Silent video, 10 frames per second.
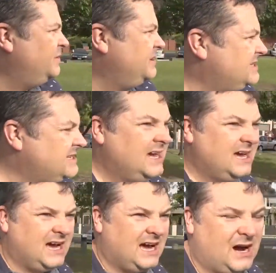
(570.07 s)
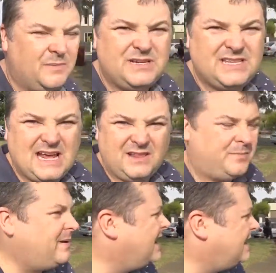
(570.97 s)
is. I'm just out at the
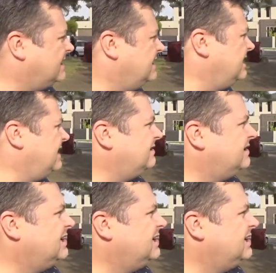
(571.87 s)
park here.